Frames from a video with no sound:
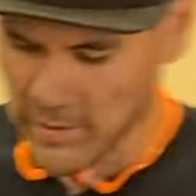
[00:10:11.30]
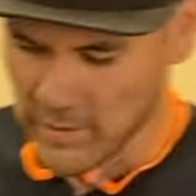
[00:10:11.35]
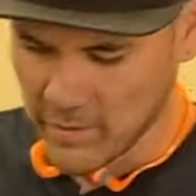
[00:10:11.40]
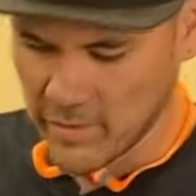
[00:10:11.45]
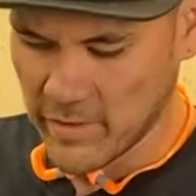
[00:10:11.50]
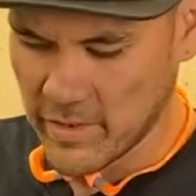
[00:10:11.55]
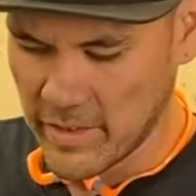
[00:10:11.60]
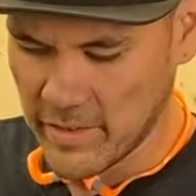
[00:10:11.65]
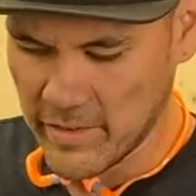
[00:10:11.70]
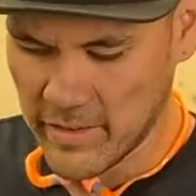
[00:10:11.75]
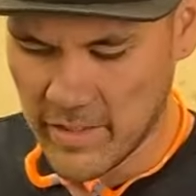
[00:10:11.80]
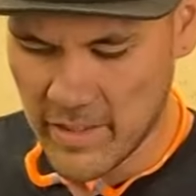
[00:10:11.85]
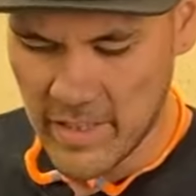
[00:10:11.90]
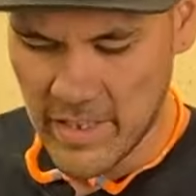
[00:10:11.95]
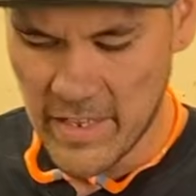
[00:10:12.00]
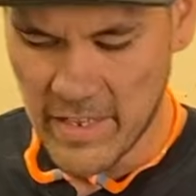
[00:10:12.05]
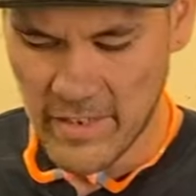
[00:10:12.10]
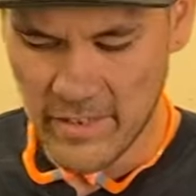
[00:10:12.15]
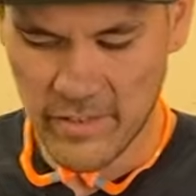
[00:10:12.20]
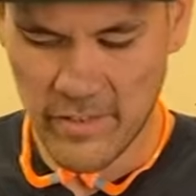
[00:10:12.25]
since
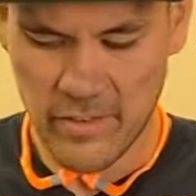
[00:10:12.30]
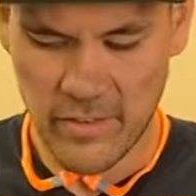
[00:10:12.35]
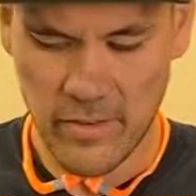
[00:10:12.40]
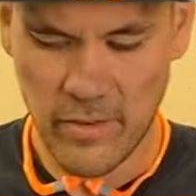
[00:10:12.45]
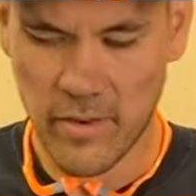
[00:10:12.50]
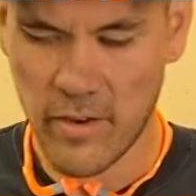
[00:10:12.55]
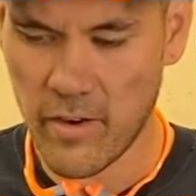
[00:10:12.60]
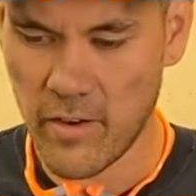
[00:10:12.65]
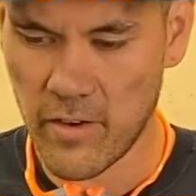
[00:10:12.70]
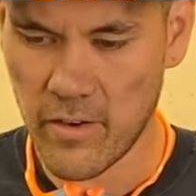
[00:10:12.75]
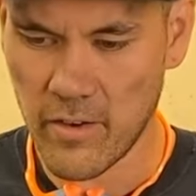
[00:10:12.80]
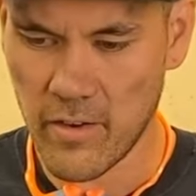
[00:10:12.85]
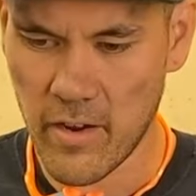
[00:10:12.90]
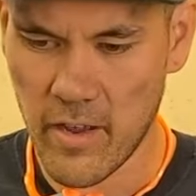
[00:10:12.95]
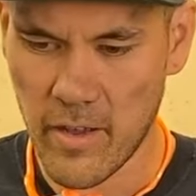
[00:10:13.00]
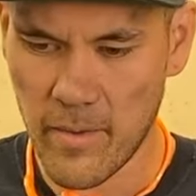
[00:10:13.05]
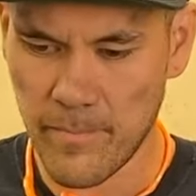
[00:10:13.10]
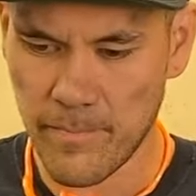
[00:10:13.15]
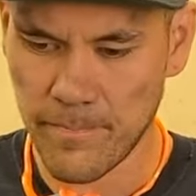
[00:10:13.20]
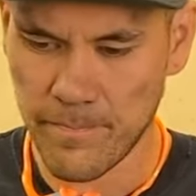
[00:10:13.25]
these
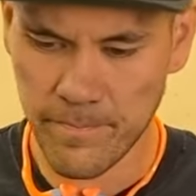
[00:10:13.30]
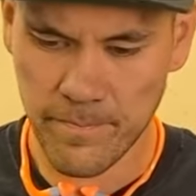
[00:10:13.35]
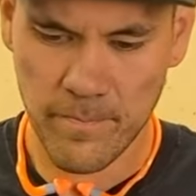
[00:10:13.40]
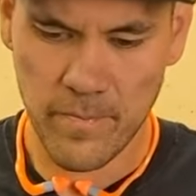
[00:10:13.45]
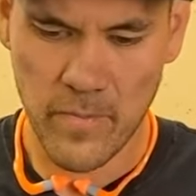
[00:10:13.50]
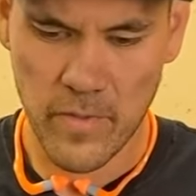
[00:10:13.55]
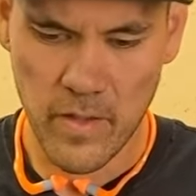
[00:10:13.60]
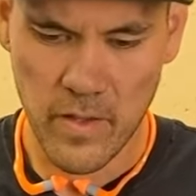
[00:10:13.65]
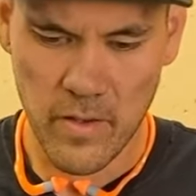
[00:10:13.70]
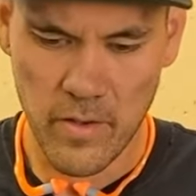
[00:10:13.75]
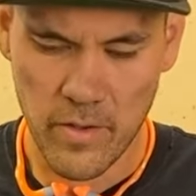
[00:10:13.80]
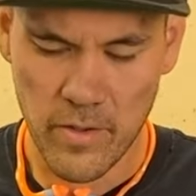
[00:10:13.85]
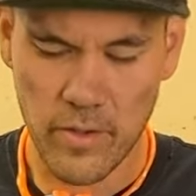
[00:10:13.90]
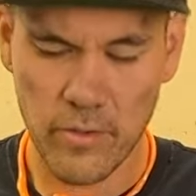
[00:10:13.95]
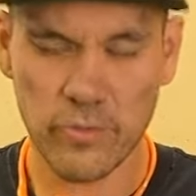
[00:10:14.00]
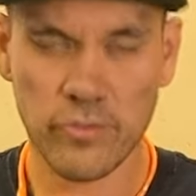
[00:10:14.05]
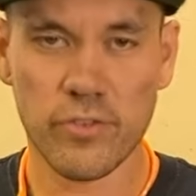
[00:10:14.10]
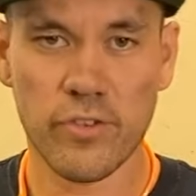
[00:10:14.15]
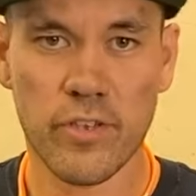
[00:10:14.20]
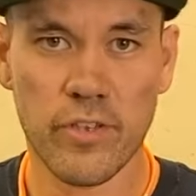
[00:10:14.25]
are
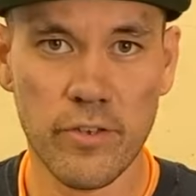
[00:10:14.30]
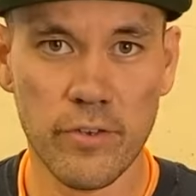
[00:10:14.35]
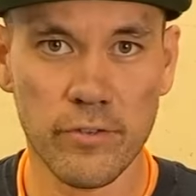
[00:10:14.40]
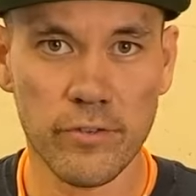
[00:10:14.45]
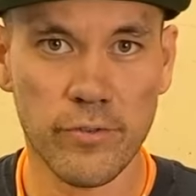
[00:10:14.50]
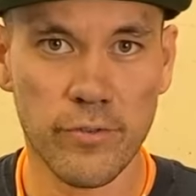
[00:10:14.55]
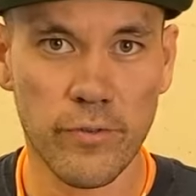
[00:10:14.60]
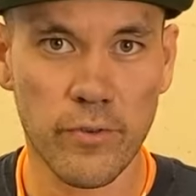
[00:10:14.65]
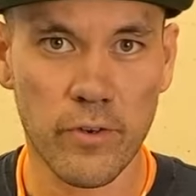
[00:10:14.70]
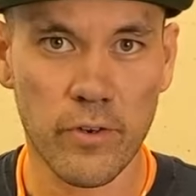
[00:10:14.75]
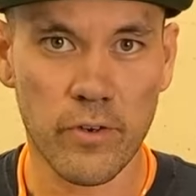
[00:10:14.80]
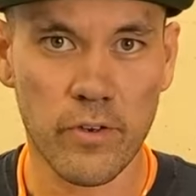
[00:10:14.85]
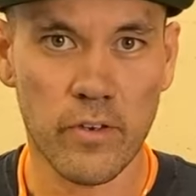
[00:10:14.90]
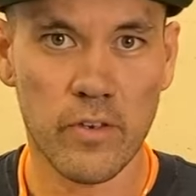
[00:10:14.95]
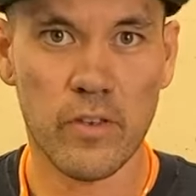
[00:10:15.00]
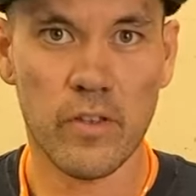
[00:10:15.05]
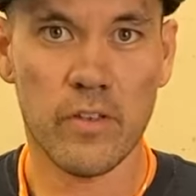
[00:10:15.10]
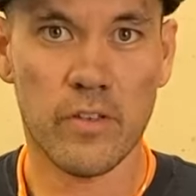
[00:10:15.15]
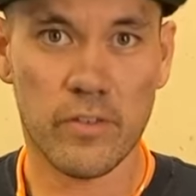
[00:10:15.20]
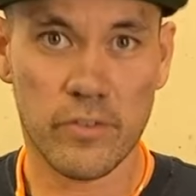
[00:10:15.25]
usually used for
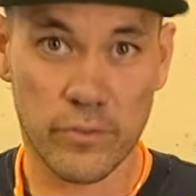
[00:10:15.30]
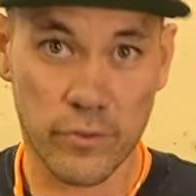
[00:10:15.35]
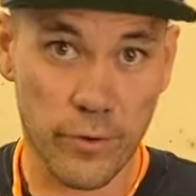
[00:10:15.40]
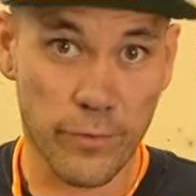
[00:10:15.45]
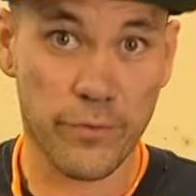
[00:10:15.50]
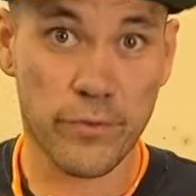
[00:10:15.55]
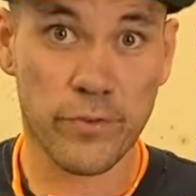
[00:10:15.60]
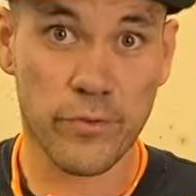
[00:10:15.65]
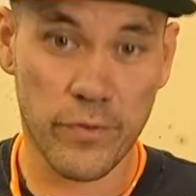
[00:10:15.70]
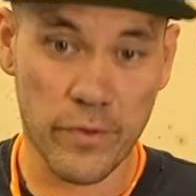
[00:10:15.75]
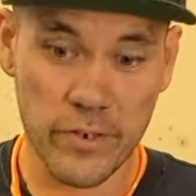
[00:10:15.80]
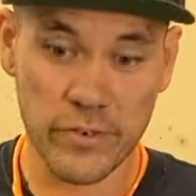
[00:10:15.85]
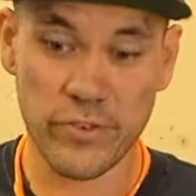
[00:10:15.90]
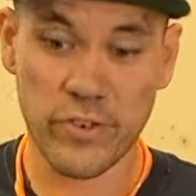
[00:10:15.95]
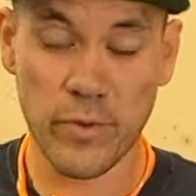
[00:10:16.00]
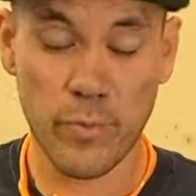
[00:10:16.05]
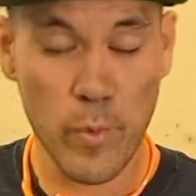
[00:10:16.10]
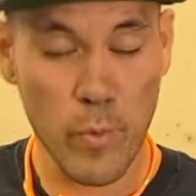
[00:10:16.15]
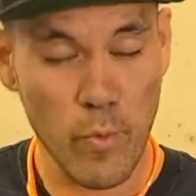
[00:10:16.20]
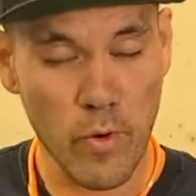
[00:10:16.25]
surface
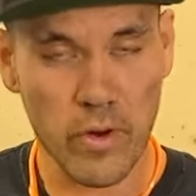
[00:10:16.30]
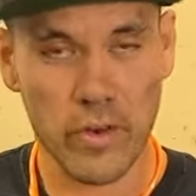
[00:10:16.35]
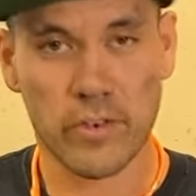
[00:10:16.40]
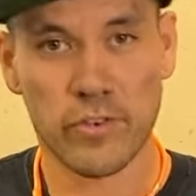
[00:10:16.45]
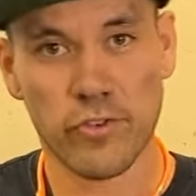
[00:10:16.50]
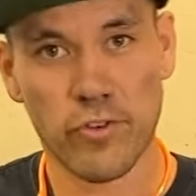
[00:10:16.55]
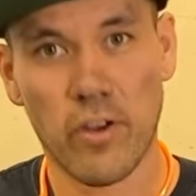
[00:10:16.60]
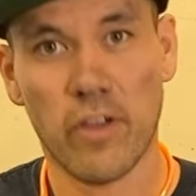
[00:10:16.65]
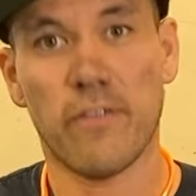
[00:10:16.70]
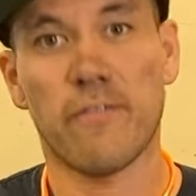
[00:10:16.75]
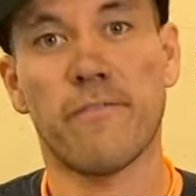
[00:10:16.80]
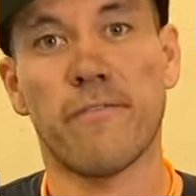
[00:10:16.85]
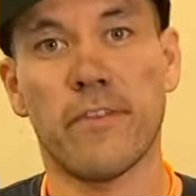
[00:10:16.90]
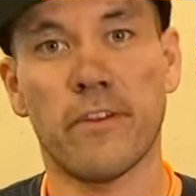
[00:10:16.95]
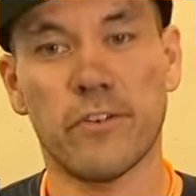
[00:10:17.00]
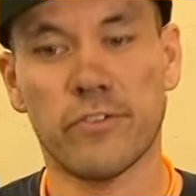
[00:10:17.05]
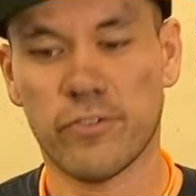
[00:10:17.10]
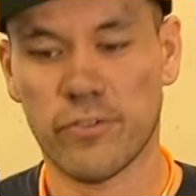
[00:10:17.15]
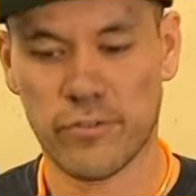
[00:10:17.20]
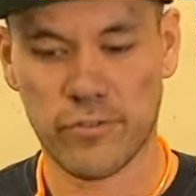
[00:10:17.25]
finishing. We want to try and
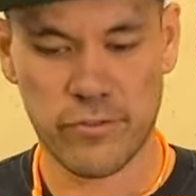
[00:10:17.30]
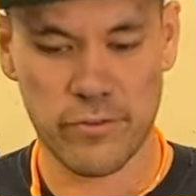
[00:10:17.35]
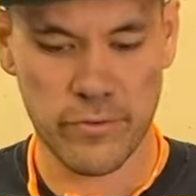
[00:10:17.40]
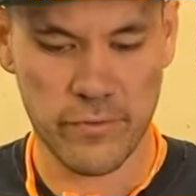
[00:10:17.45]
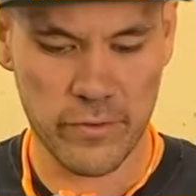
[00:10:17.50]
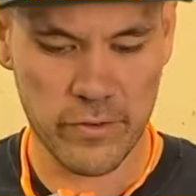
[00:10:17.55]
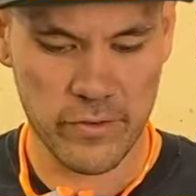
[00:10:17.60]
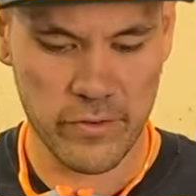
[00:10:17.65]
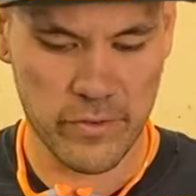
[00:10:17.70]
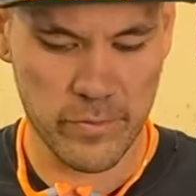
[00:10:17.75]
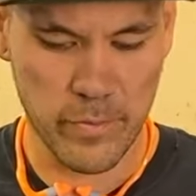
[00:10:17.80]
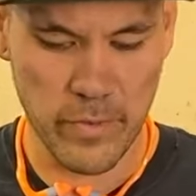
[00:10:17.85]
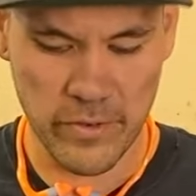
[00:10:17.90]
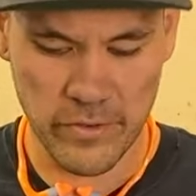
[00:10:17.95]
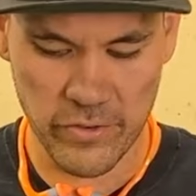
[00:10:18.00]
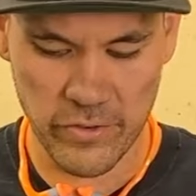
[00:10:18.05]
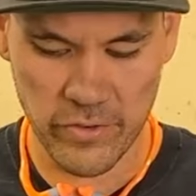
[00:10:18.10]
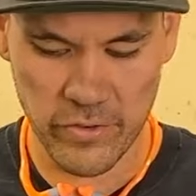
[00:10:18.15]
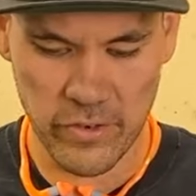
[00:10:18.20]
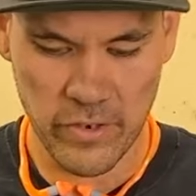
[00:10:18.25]
finish our surface as
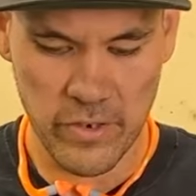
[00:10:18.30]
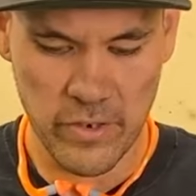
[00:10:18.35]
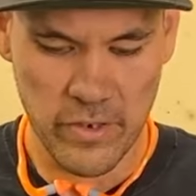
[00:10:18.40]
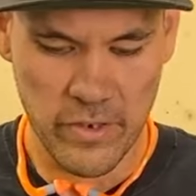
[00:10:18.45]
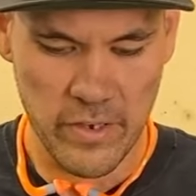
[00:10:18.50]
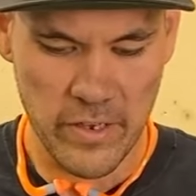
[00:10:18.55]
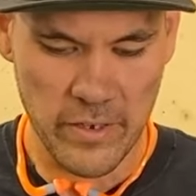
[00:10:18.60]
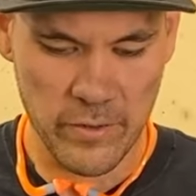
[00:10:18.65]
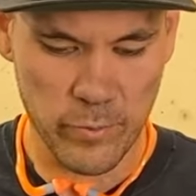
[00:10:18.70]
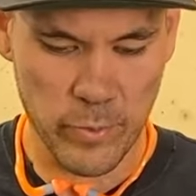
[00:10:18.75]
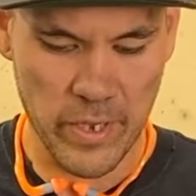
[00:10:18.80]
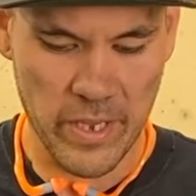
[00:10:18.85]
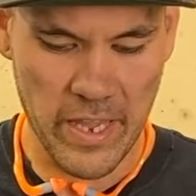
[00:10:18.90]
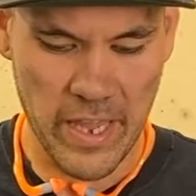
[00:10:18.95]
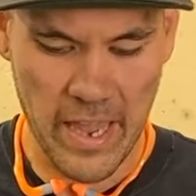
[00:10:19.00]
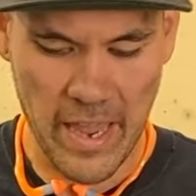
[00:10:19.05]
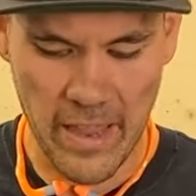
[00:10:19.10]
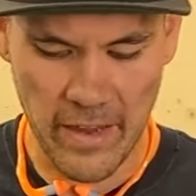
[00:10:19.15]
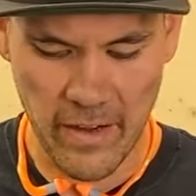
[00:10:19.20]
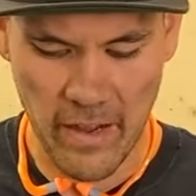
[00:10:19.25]
much as we
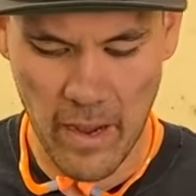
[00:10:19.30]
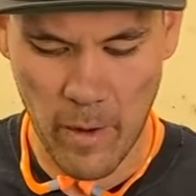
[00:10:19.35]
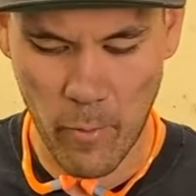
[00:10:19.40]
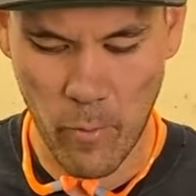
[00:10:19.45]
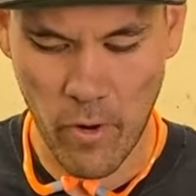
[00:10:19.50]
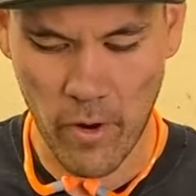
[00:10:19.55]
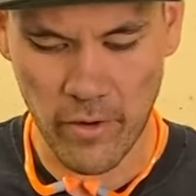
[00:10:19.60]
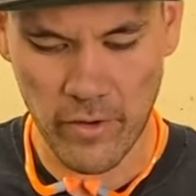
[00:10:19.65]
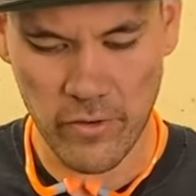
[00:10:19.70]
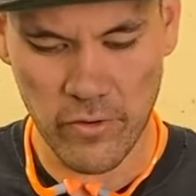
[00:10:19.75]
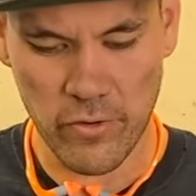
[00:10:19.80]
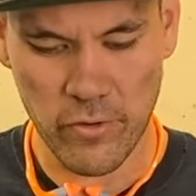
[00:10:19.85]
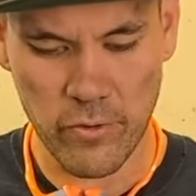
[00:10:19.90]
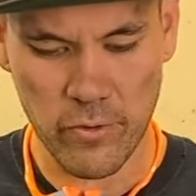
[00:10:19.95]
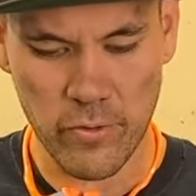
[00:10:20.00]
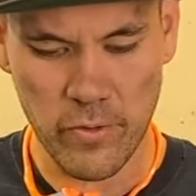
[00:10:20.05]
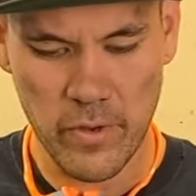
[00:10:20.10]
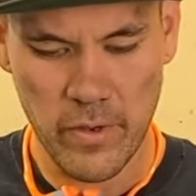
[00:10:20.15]
can. I want to